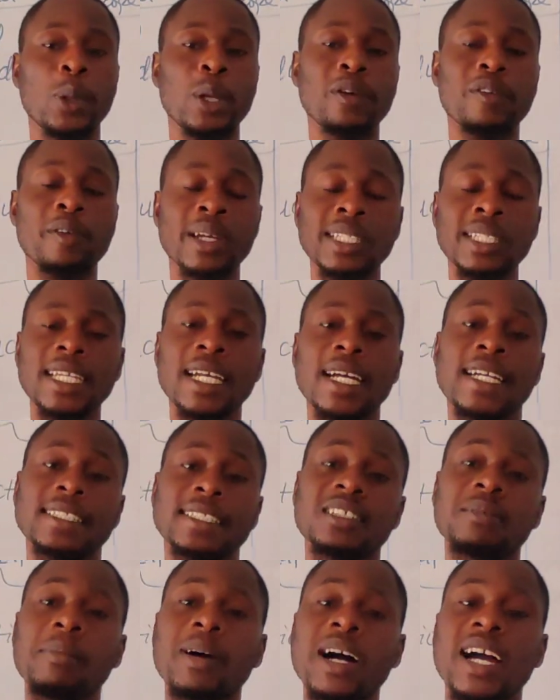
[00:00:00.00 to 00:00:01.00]
We already
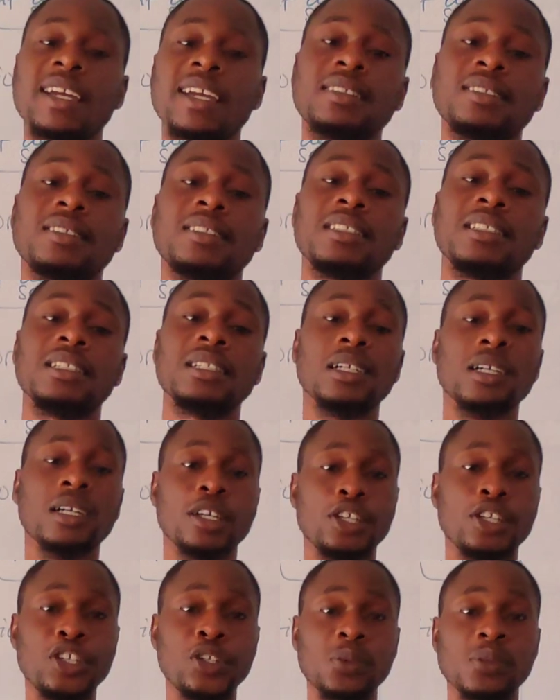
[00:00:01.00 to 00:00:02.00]
itemized the
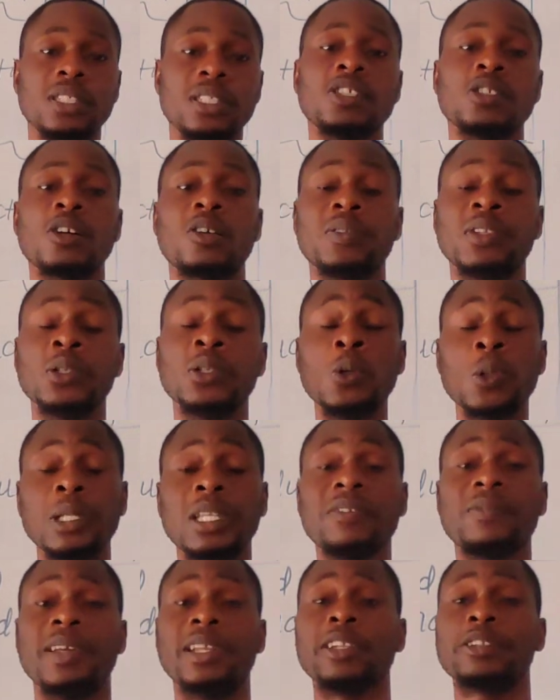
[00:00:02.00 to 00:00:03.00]
uses of the gold
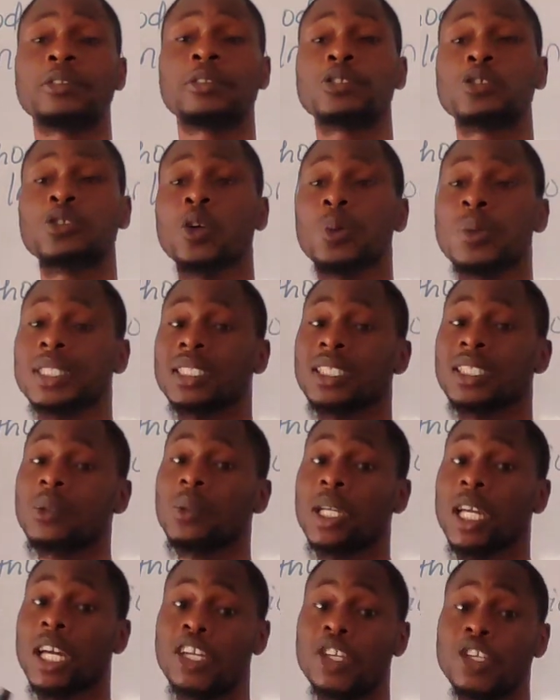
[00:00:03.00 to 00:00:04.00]
leaf electroscope. We say
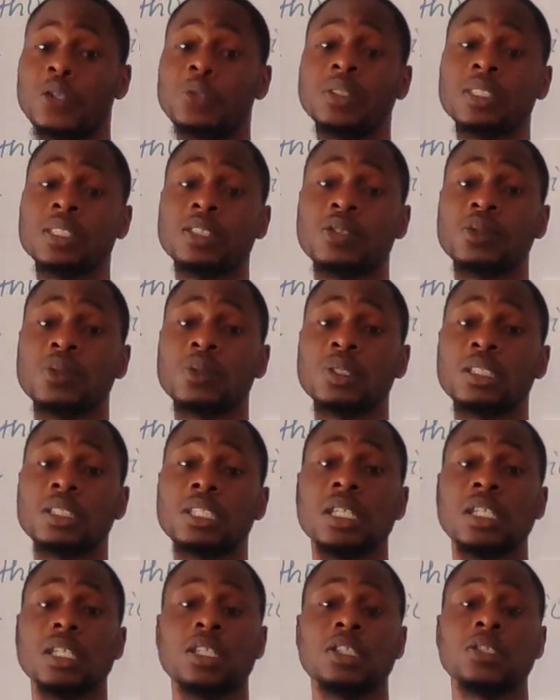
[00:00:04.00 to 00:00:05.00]
we can use it to what?
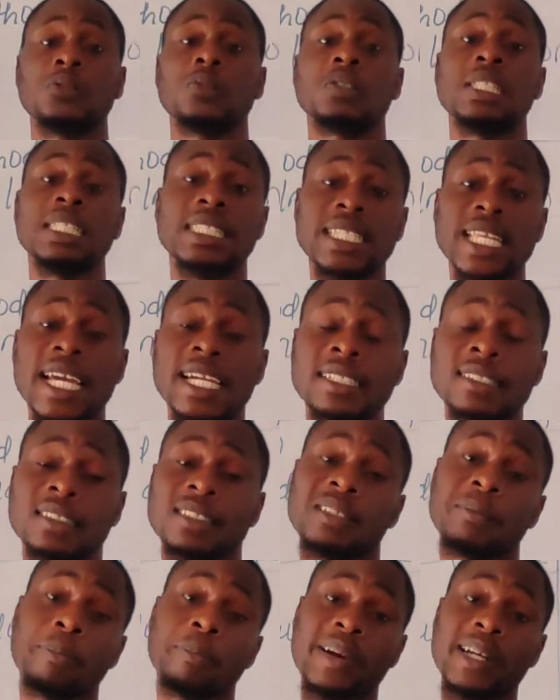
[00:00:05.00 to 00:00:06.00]
To
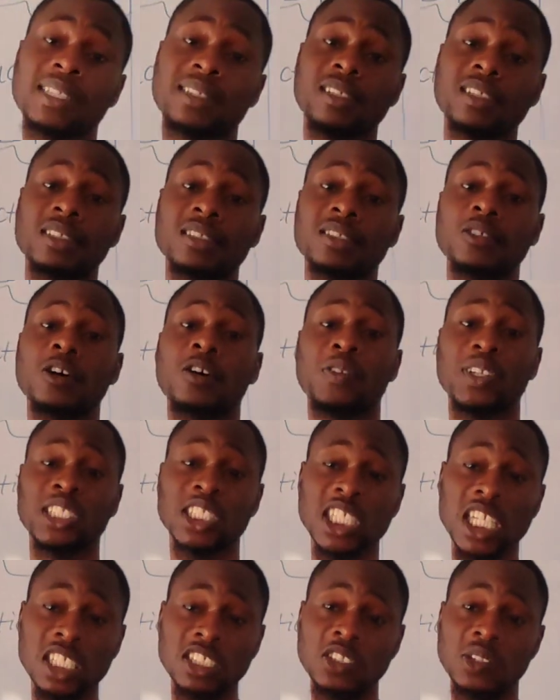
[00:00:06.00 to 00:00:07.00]
detect the presence of a
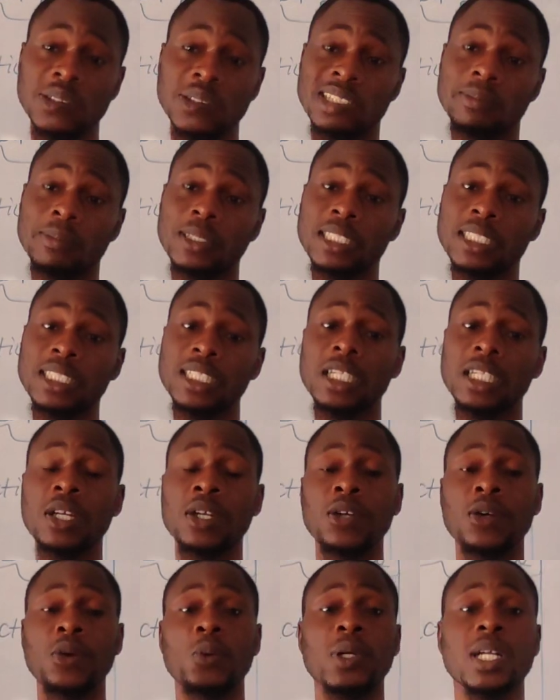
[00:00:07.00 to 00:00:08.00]
charge on a body.
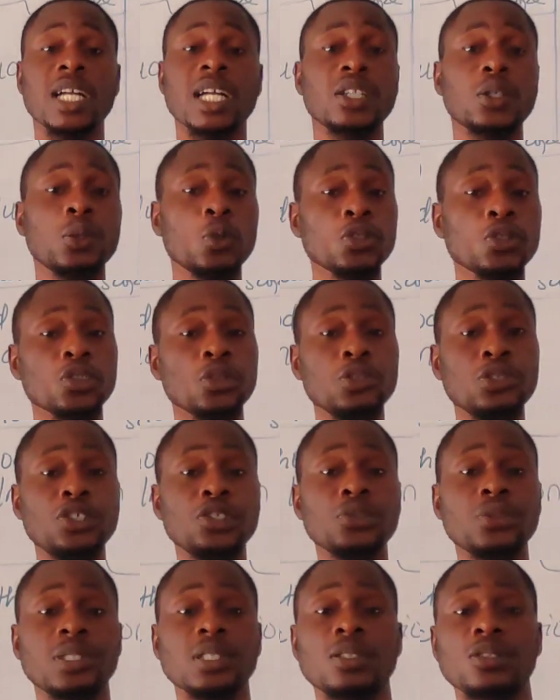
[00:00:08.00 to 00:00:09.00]
We can also
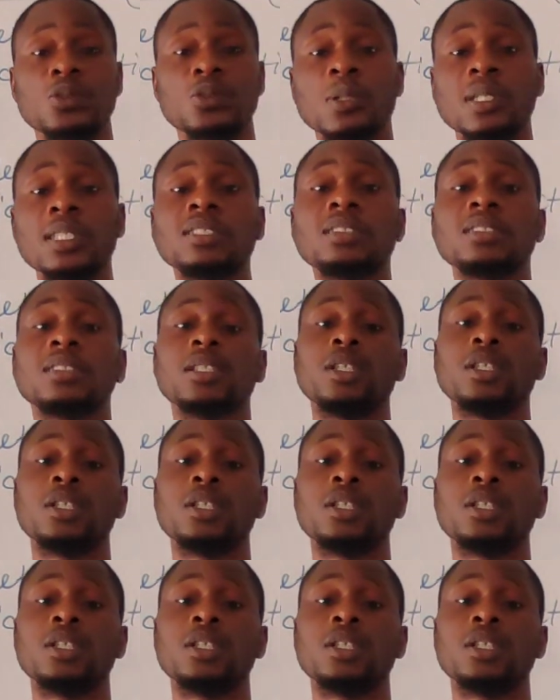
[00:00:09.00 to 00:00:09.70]
use it to what?